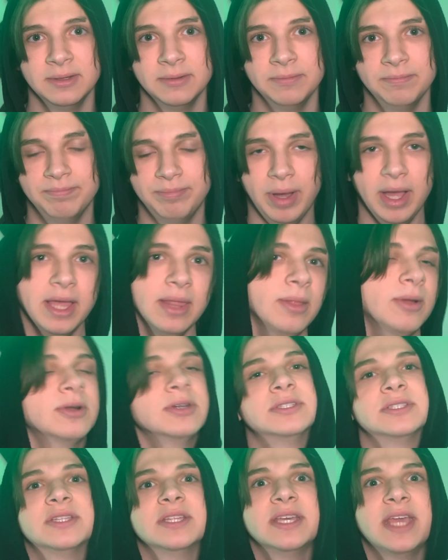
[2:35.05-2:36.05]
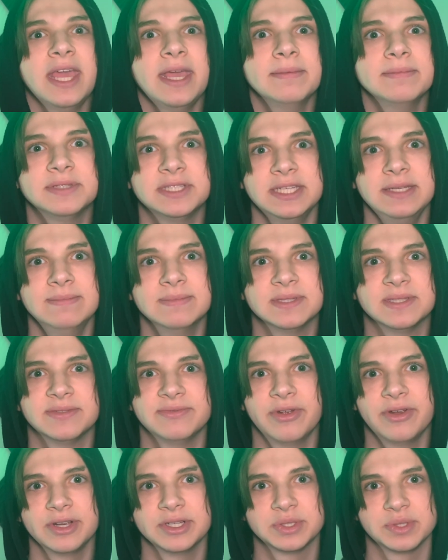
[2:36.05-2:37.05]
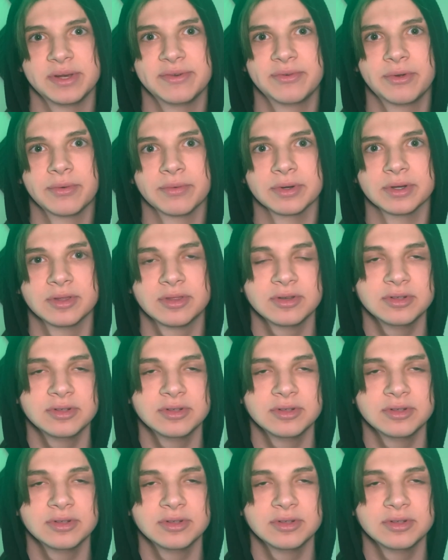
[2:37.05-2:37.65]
By and large, the game seems very straightforward.